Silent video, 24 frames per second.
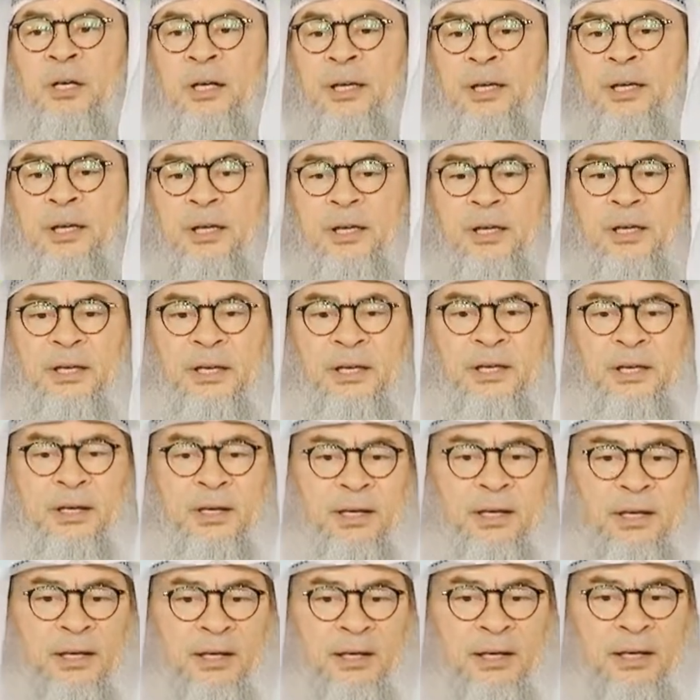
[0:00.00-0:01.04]

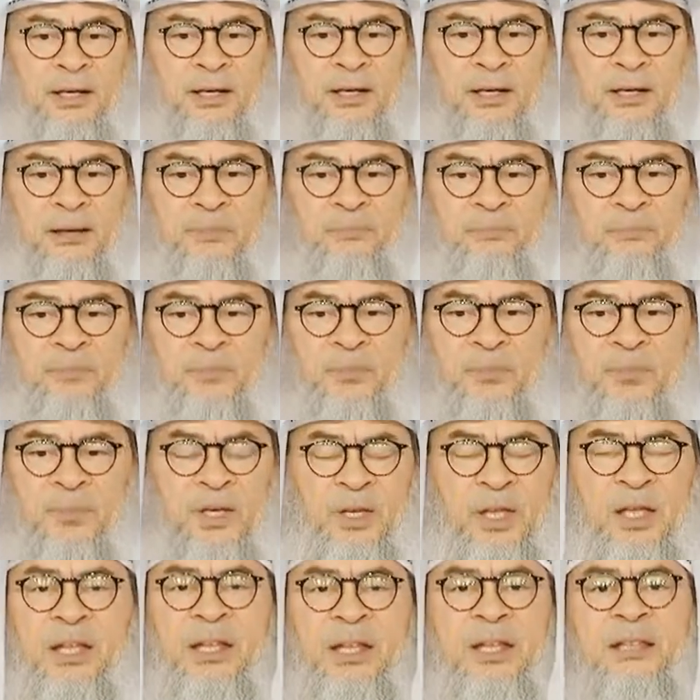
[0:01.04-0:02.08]

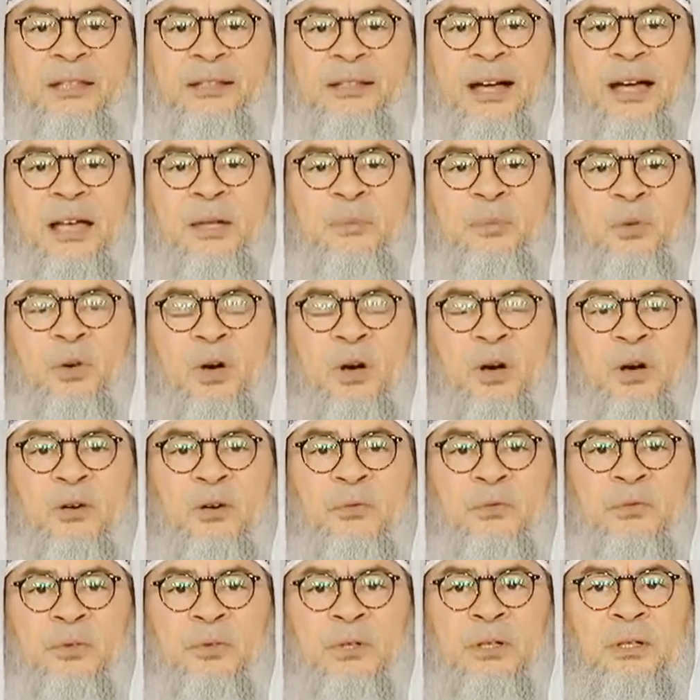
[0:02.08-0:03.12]
any type
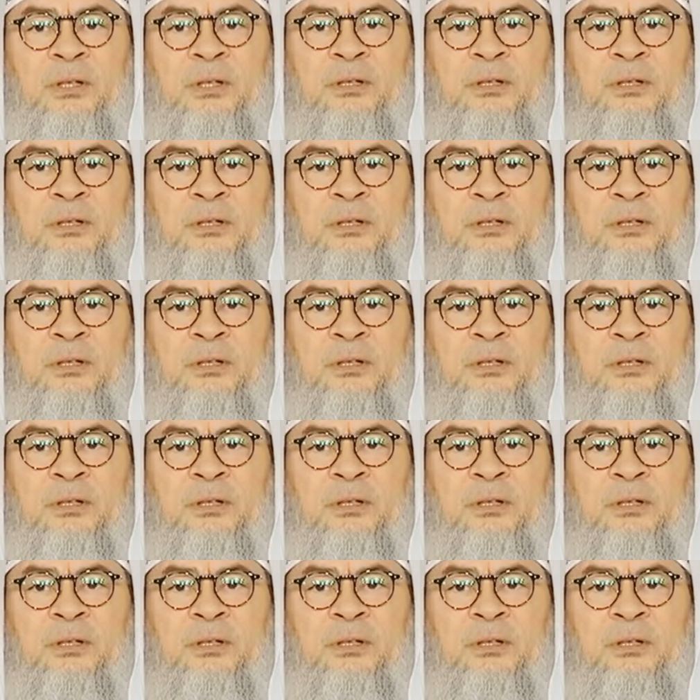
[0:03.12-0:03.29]
of